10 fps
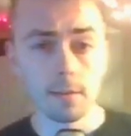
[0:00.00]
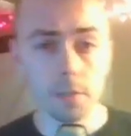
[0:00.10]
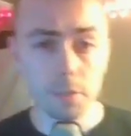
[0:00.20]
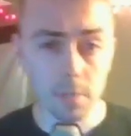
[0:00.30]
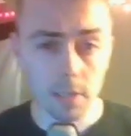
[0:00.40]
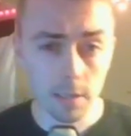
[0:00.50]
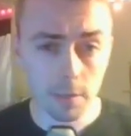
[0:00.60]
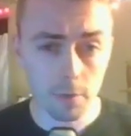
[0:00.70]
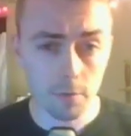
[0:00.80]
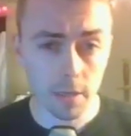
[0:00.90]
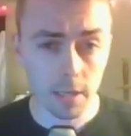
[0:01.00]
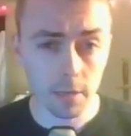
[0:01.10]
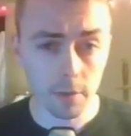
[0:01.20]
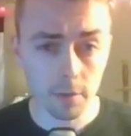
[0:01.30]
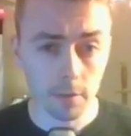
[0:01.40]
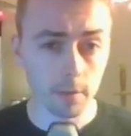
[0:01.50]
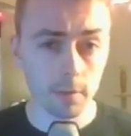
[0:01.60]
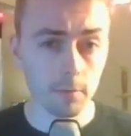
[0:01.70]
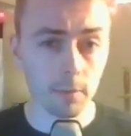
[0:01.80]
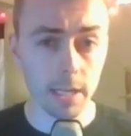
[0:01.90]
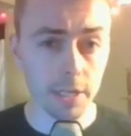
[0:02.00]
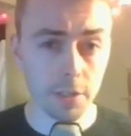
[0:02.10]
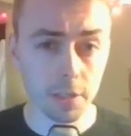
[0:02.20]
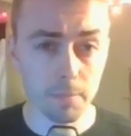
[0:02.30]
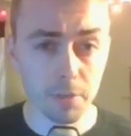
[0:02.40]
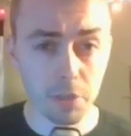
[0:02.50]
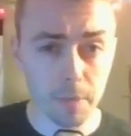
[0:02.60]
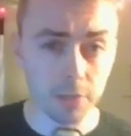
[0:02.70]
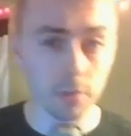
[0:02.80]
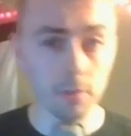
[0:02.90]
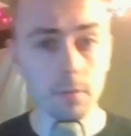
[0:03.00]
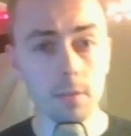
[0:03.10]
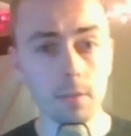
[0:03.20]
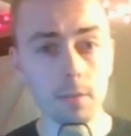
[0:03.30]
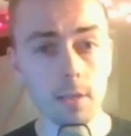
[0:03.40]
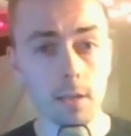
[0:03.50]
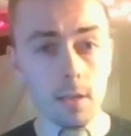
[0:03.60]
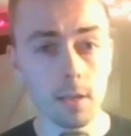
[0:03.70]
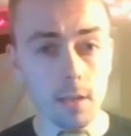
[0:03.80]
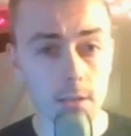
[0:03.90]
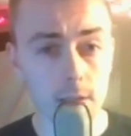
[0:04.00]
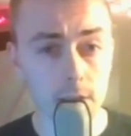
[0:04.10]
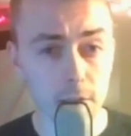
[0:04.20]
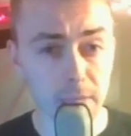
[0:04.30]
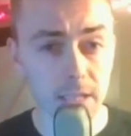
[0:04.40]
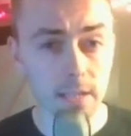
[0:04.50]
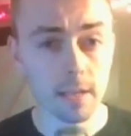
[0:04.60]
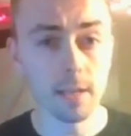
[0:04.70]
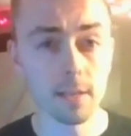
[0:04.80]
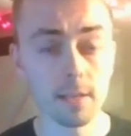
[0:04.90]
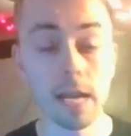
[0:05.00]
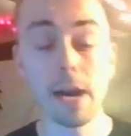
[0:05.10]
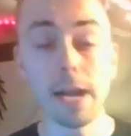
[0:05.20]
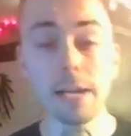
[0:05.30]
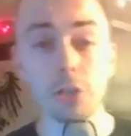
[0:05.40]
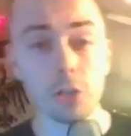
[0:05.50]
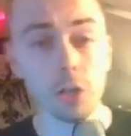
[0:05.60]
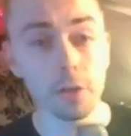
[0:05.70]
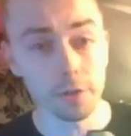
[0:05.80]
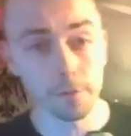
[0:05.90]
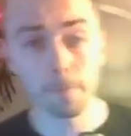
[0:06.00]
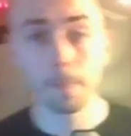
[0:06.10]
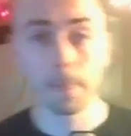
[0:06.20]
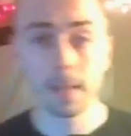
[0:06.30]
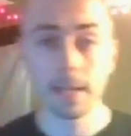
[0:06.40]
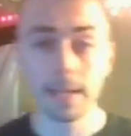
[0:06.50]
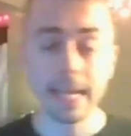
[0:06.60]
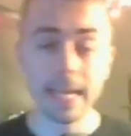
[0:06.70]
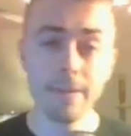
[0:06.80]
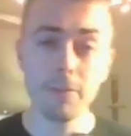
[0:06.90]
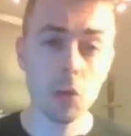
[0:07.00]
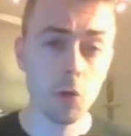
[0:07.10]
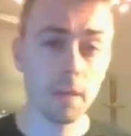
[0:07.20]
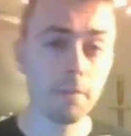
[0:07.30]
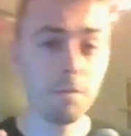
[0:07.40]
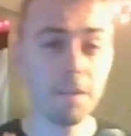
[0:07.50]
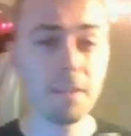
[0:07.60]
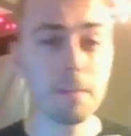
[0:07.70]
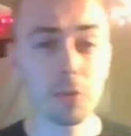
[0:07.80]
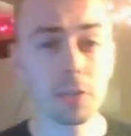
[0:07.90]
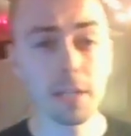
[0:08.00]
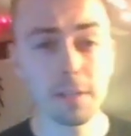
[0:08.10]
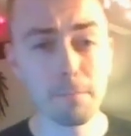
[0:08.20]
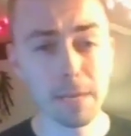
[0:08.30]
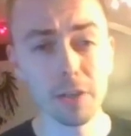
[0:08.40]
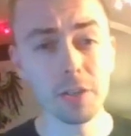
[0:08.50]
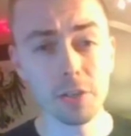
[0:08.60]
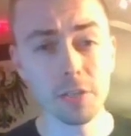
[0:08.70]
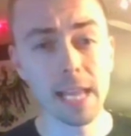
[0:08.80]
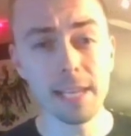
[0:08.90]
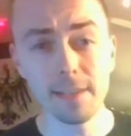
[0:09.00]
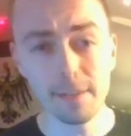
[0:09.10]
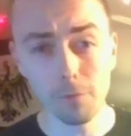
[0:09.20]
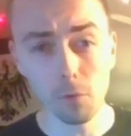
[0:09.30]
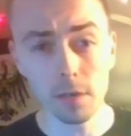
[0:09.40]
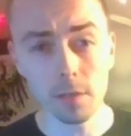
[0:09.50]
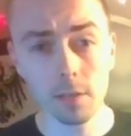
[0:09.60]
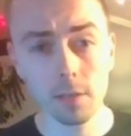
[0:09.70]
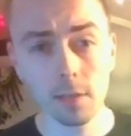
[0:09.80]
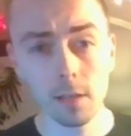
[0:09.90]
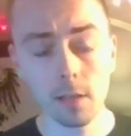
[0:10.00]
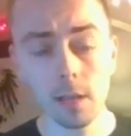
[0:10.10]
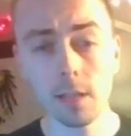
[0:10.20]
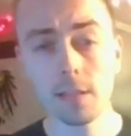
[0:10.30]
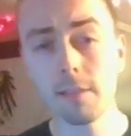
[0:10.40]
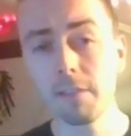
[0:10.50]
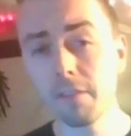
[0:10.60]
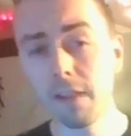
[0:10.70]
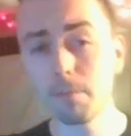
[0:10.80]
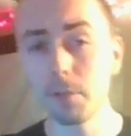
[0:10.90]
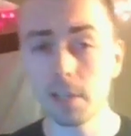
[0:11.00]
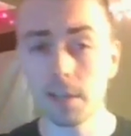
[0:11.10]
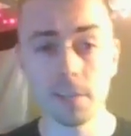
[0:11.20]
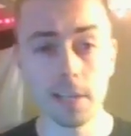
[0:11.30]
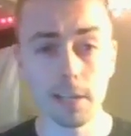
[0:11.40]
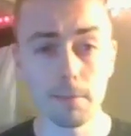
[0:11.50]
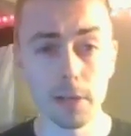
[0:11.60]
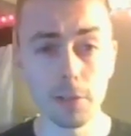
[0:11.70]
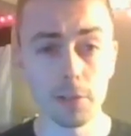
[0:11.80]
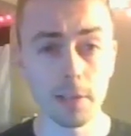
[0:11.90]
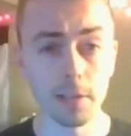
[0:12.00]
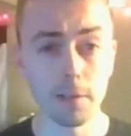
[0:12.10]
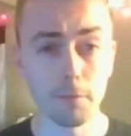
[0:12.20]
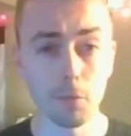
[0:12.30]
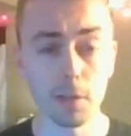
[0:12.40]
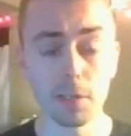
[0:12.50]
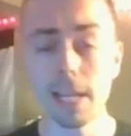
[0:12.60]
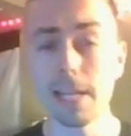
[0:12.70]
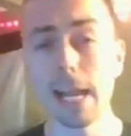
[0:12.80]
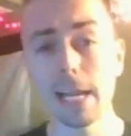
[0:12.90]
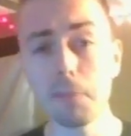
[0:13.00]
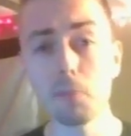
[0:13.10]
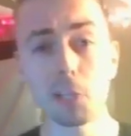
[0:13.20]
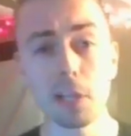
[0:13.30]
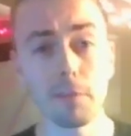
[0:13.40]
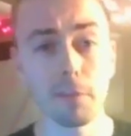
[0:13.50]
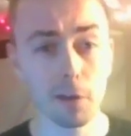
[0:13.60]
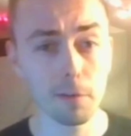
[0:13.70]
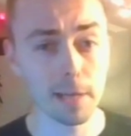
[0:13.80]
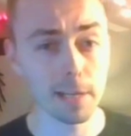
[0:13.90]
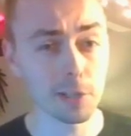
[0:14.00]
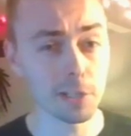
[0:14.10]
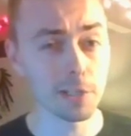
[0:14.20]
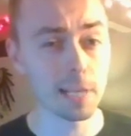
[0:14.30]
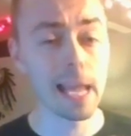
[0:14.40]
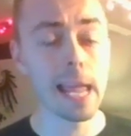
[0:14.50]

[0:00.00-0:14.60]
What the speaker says: just because you think your relationship is special doesn't mean that it is. Now, I assure you, even though that 50% of marriages end in divorce, and 75% of second marriages end in divorce, and 90% of third marriages